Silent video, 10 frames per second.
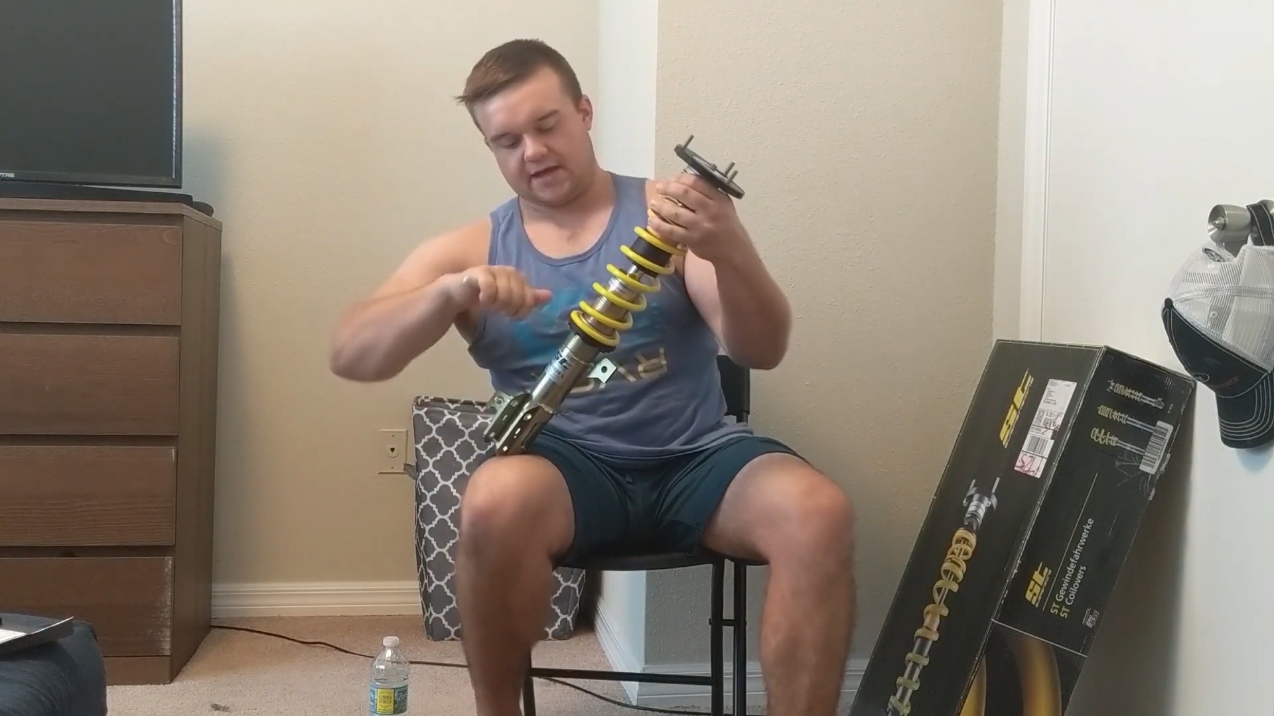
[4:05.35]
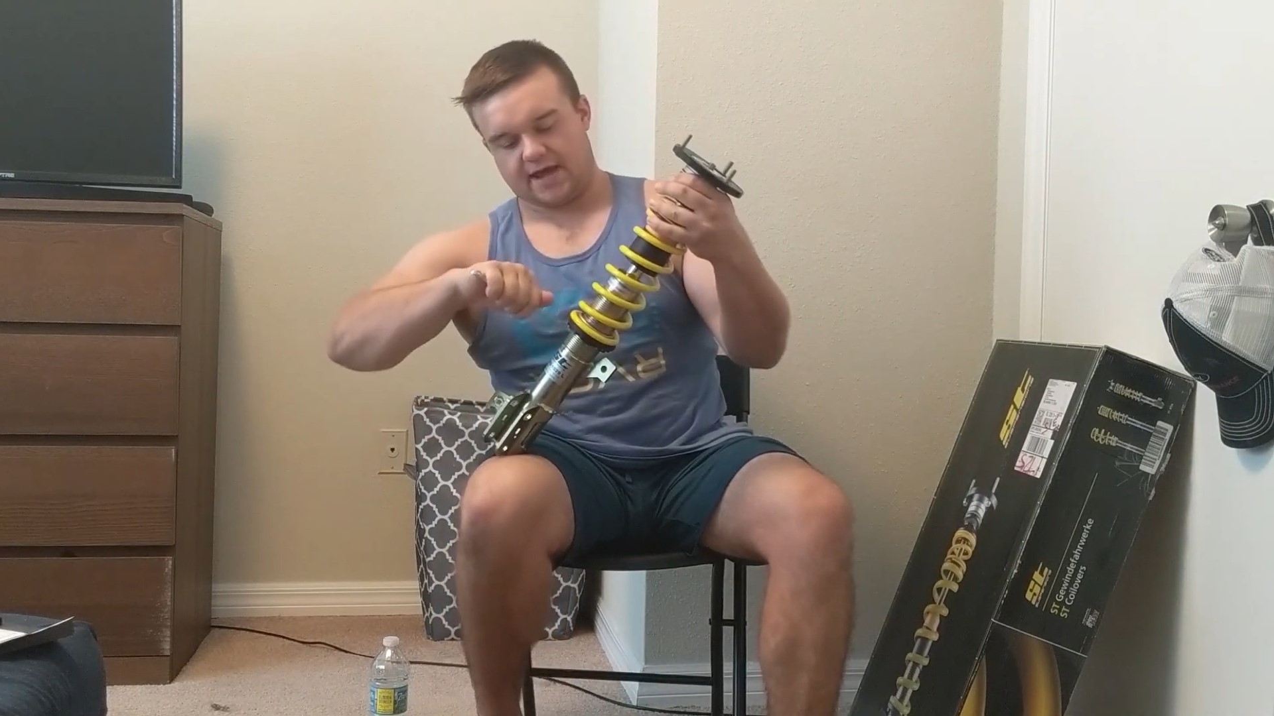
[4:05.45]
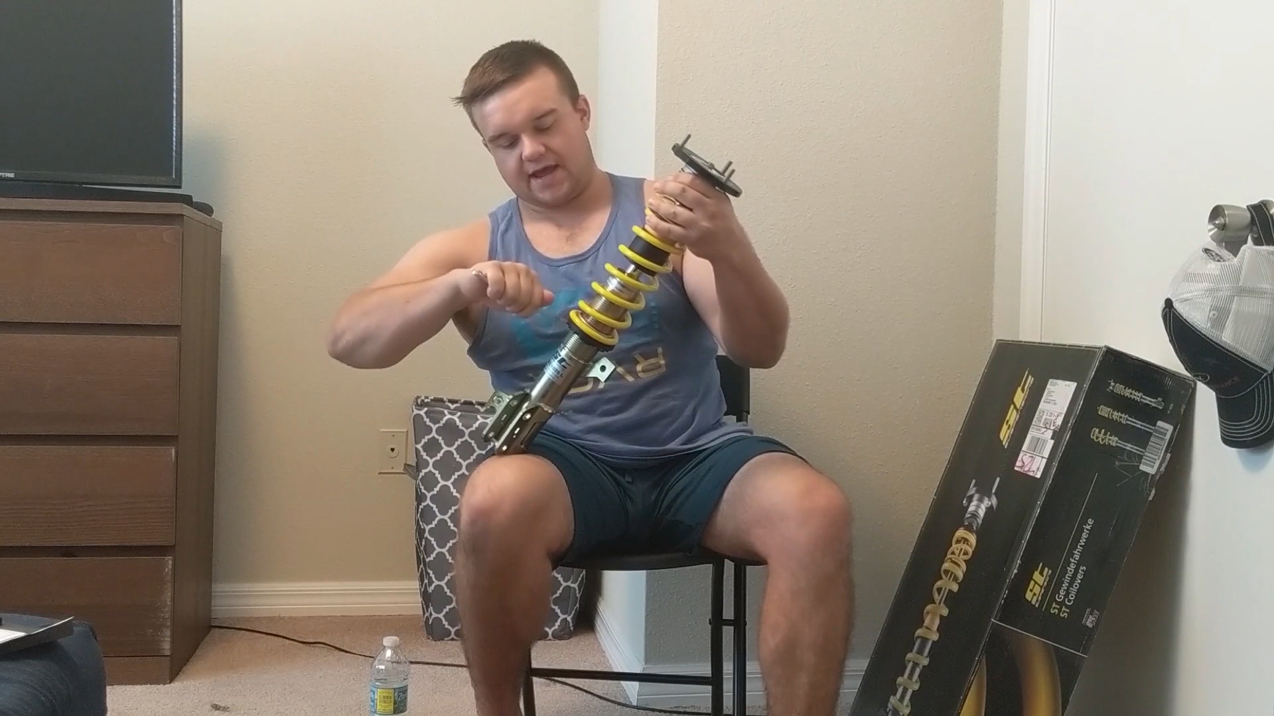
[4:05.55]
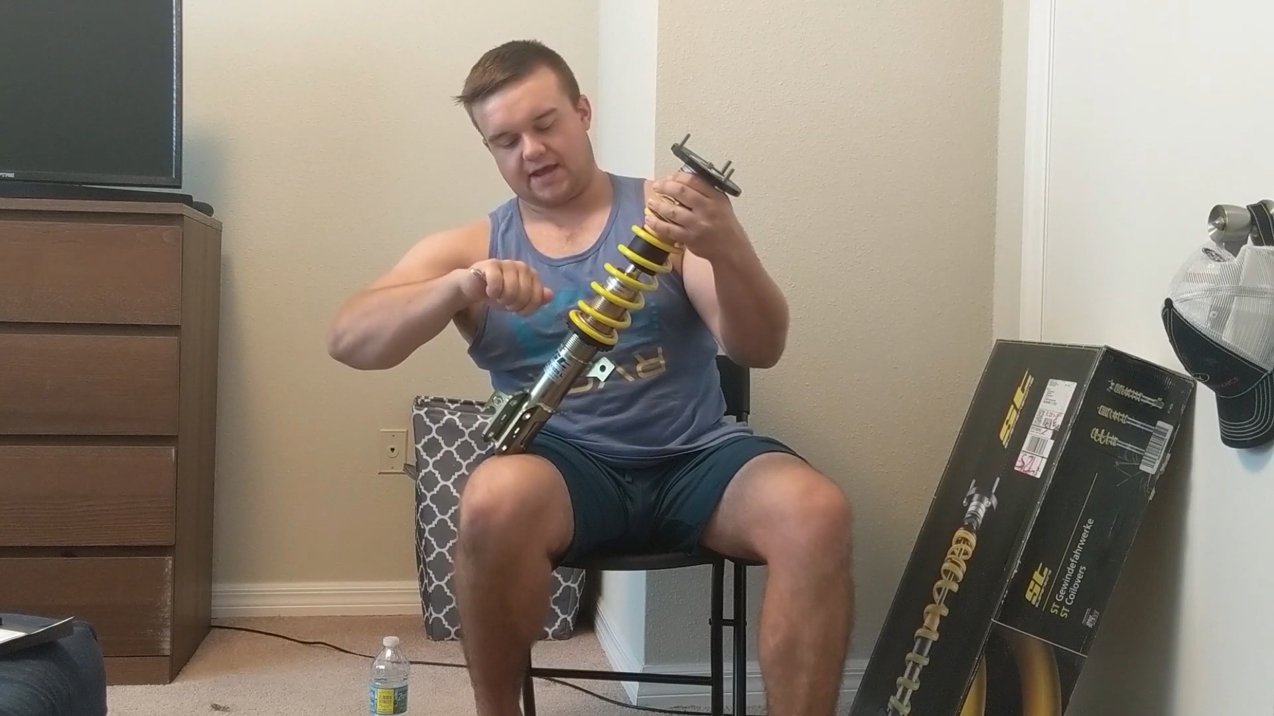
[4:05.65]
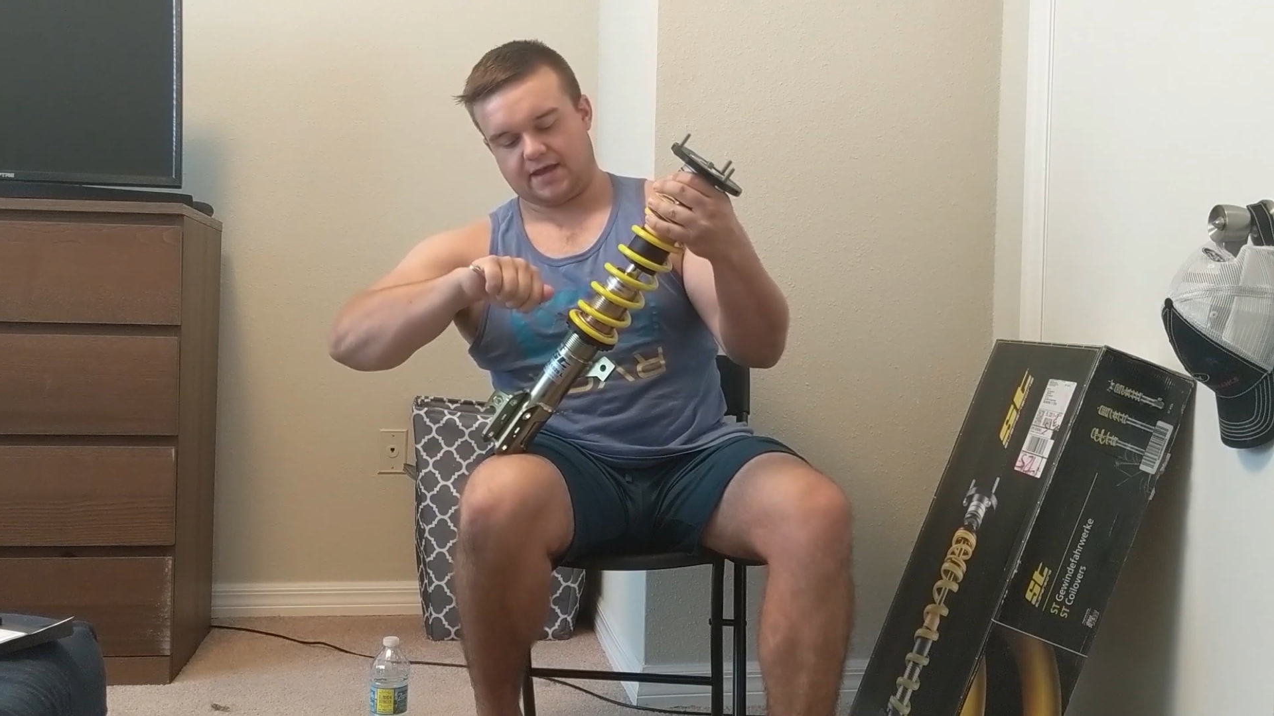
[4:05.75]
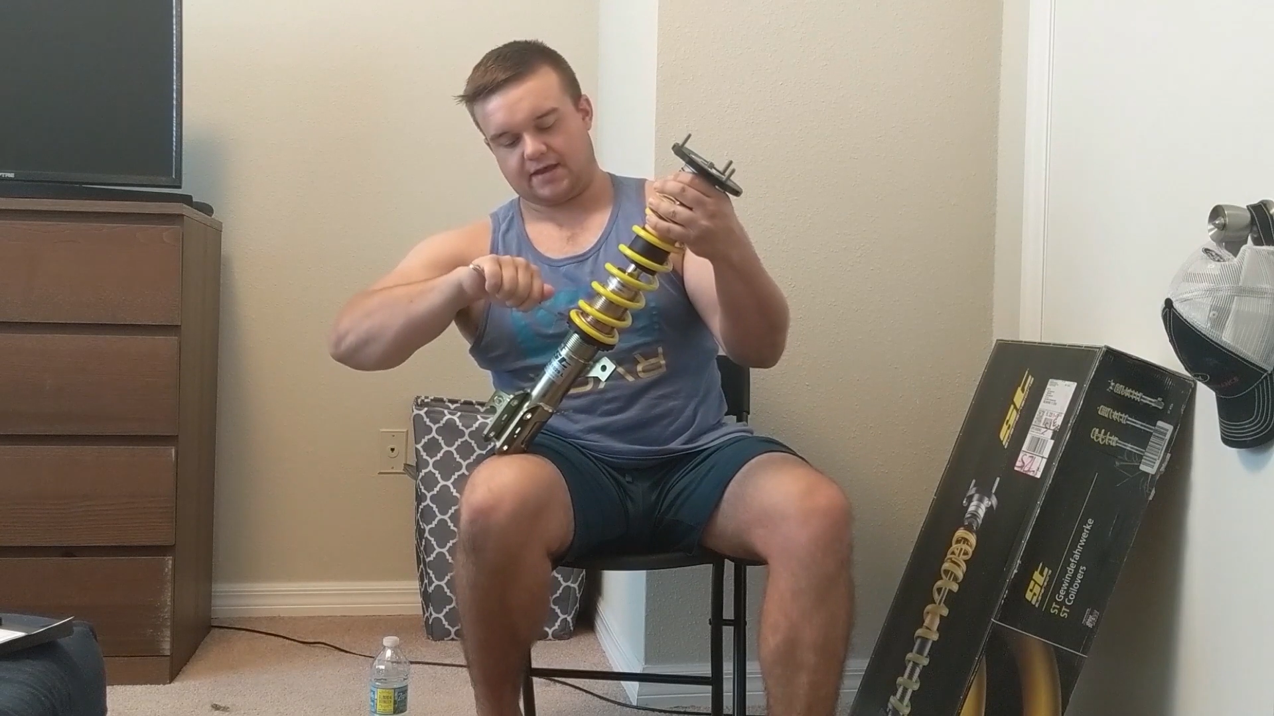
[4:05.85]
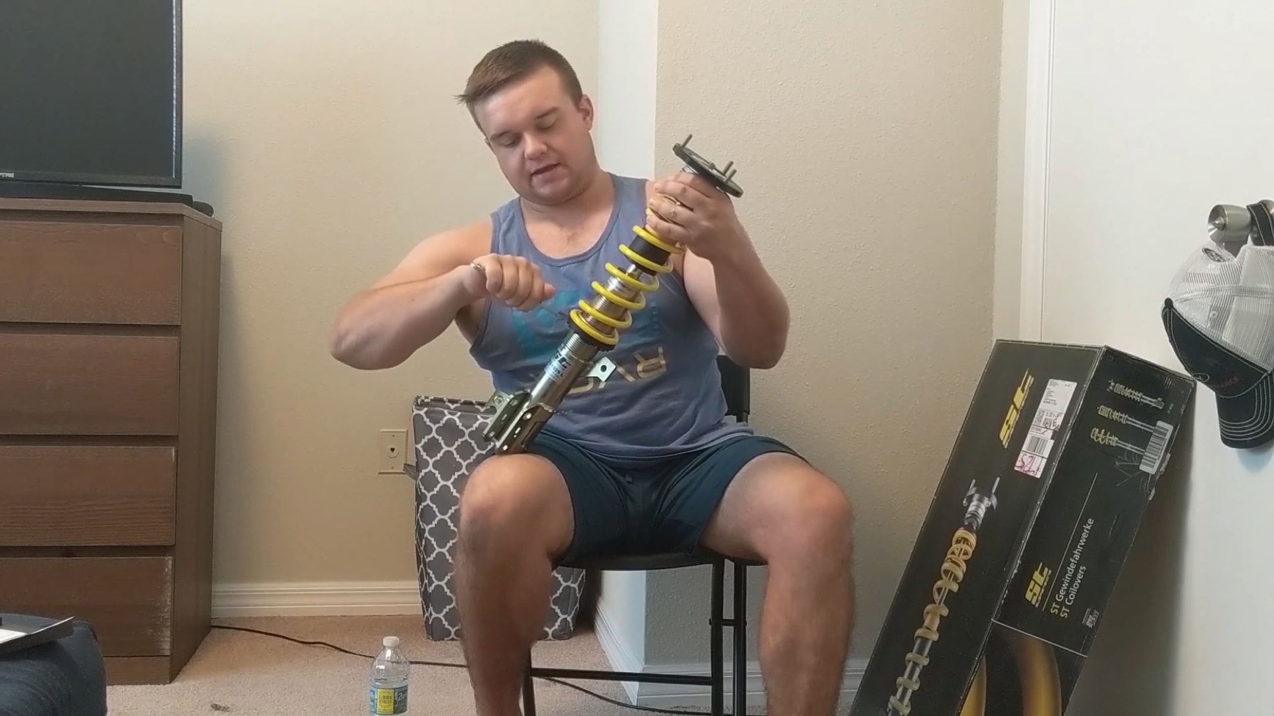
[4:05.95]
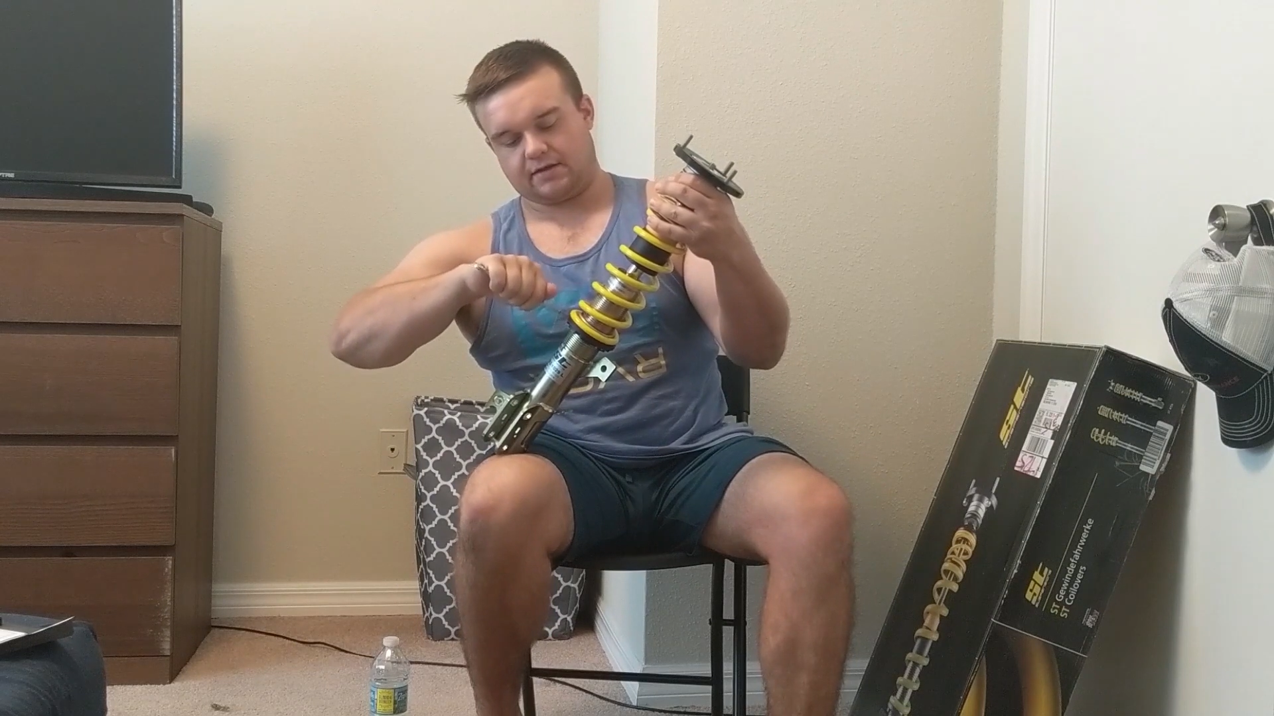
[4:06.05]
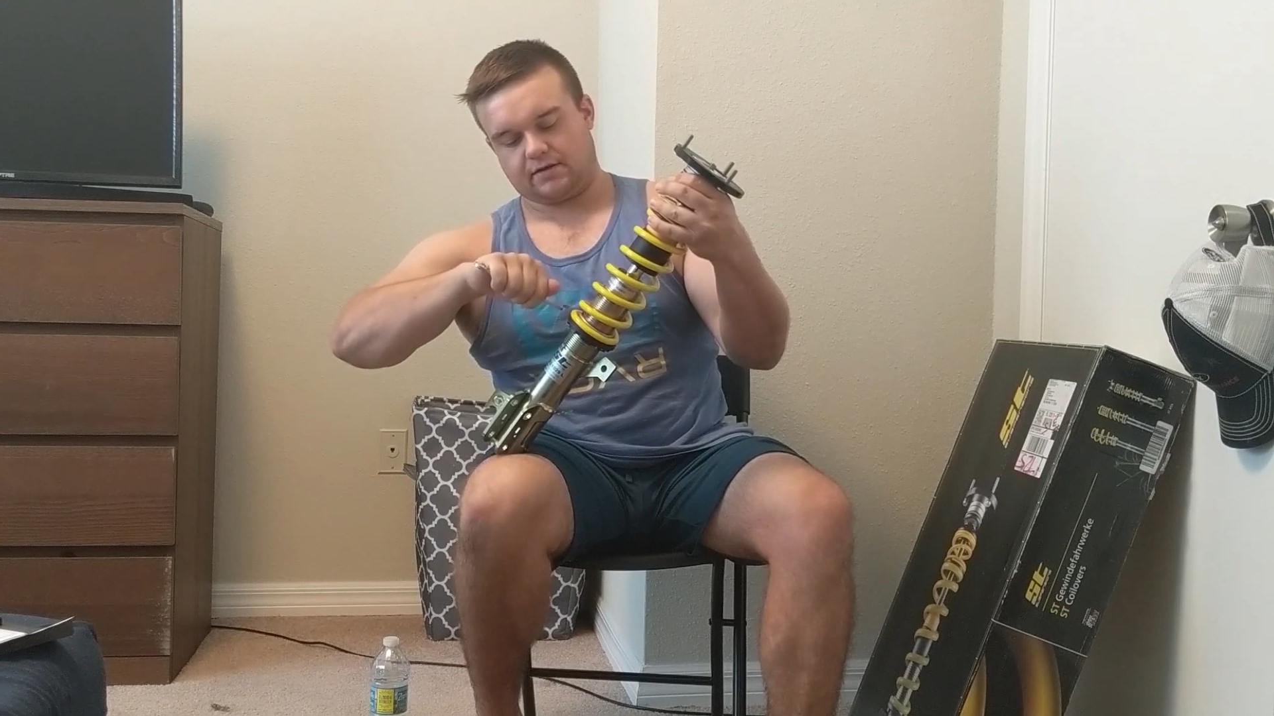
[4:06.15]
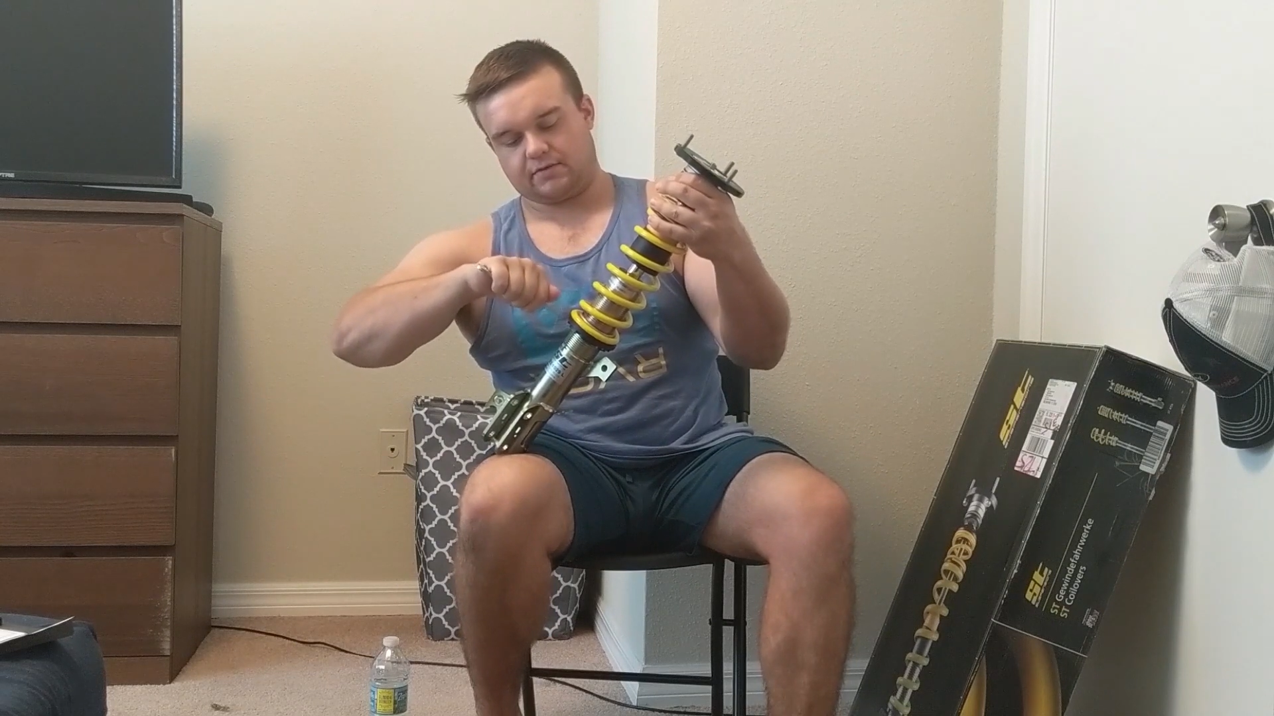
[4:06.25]

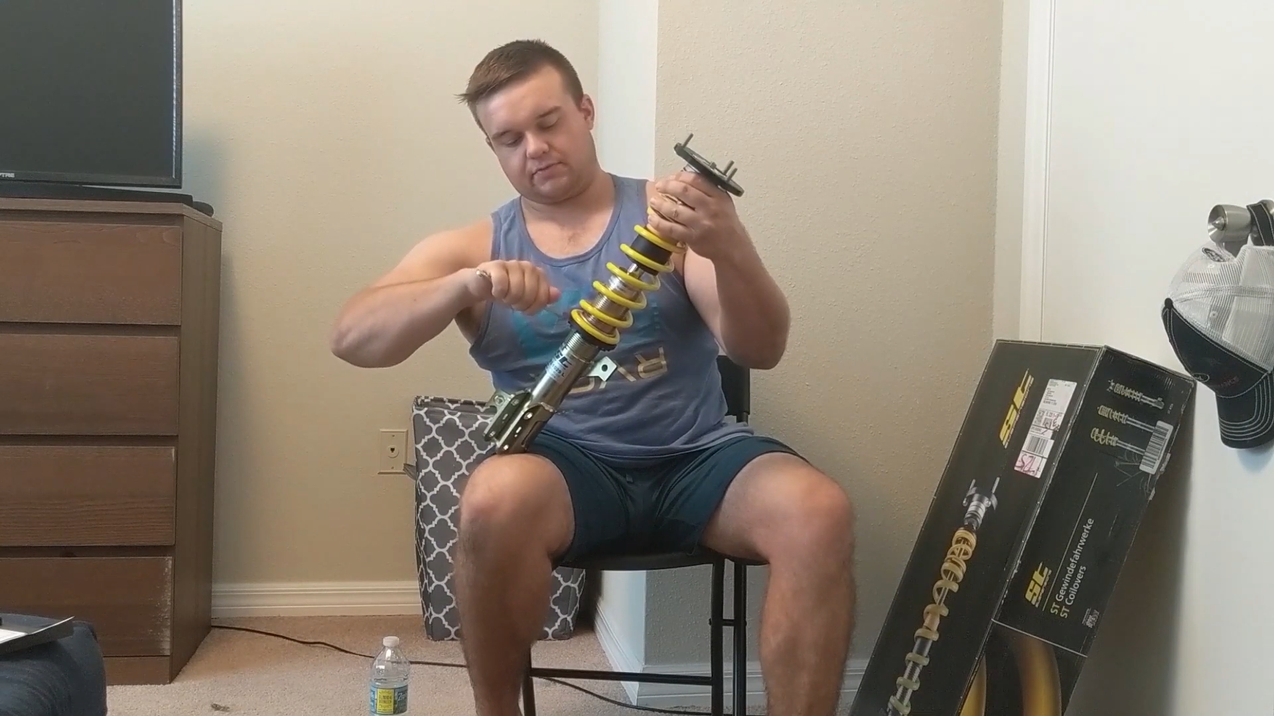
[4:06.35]
and you're